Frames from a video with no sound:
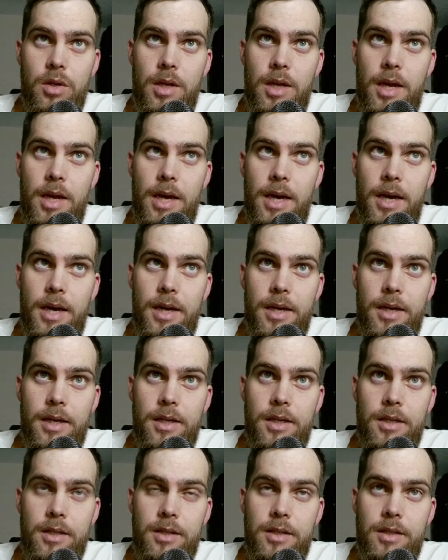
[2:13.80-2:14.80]

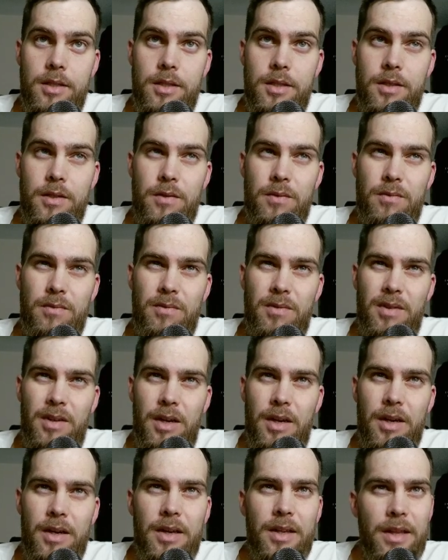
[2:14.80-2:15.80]
And
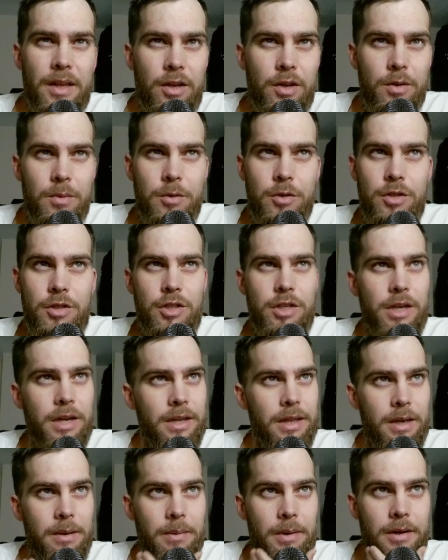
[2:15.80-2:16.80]
they could miss a check
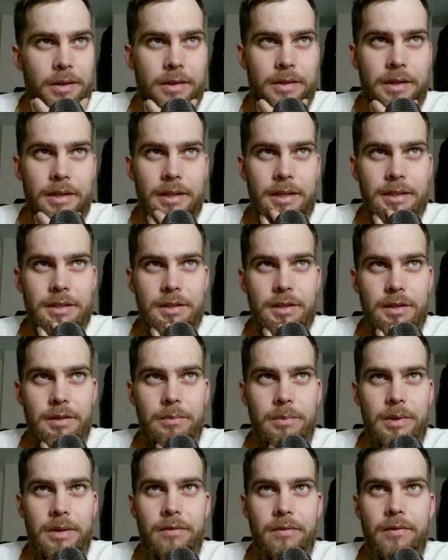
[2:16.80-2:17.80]
there, but I don't think that's going to
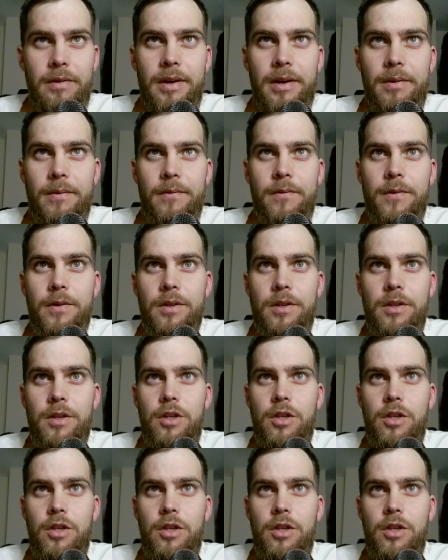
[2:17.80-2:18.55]
be very helpful.